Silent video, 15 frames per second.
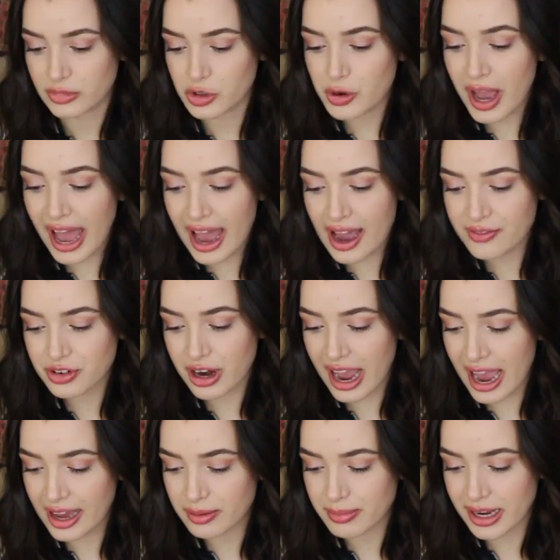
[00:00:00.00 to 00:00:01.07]
You have or
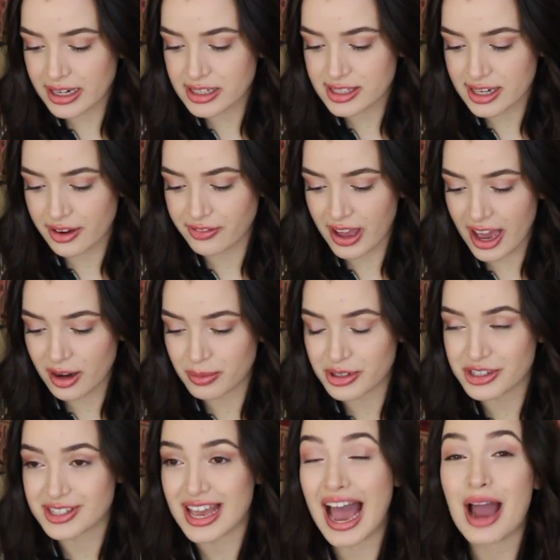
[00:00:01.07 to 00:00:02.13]
had many stuffed
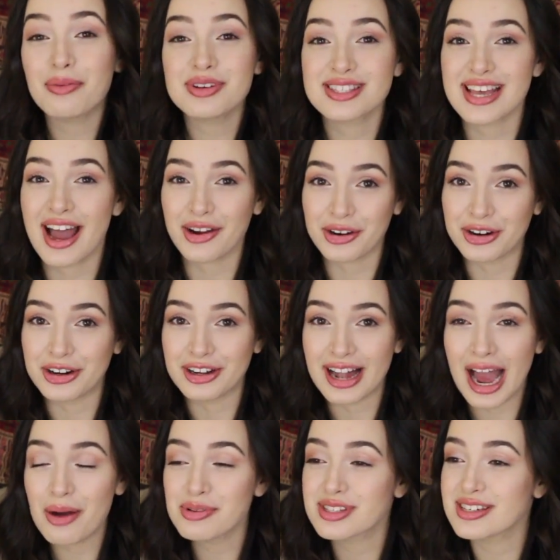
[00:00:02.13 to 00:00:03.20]
animals. I was that girl.
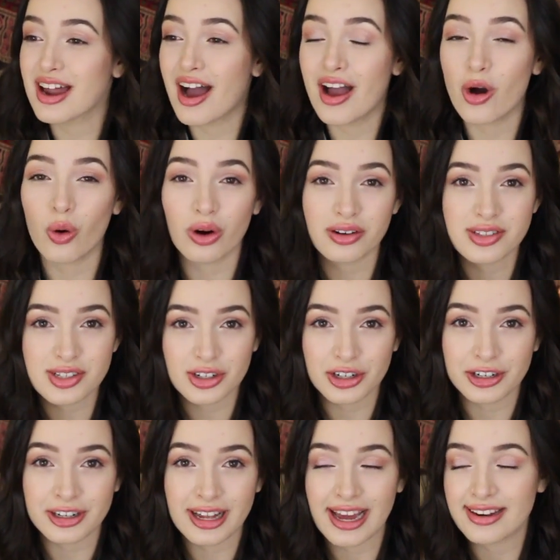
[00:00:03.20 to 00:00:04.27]
I was not horse
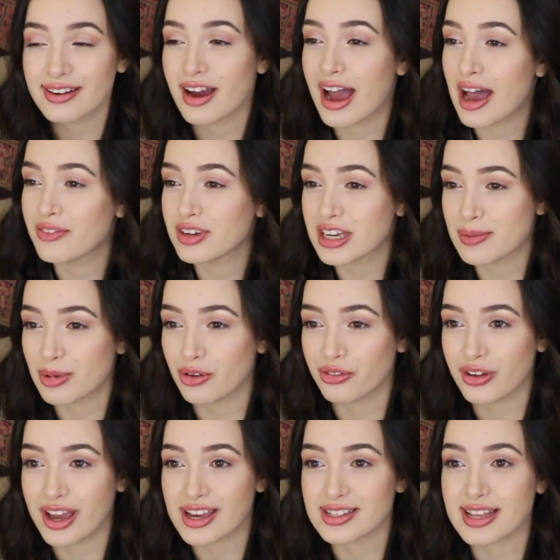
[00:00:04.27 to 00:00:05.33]
girl. I did not have an emo
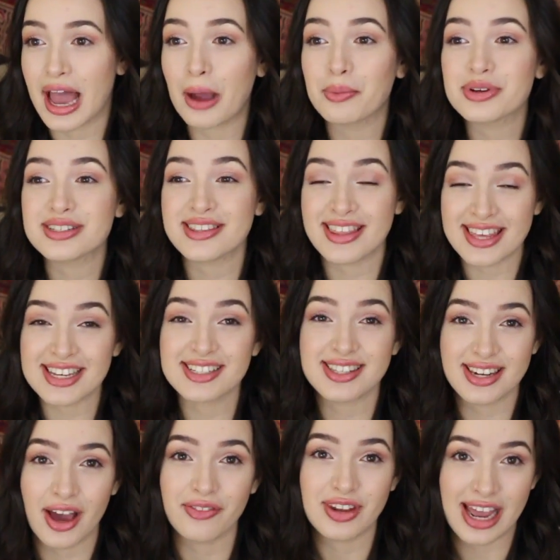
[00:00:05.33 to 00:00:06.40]
face. I was the
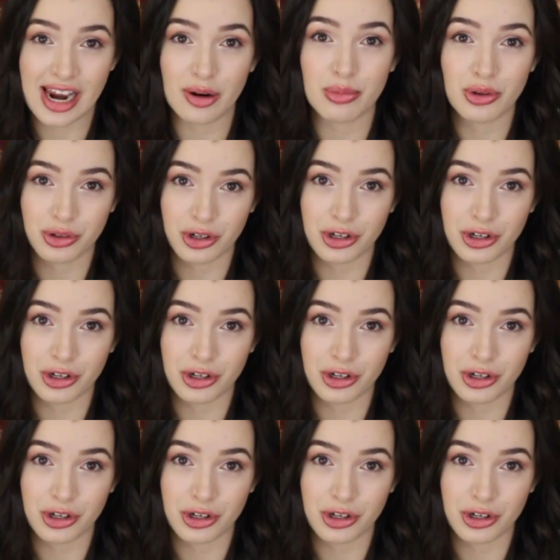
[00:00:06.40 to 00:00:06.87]
stuffed animal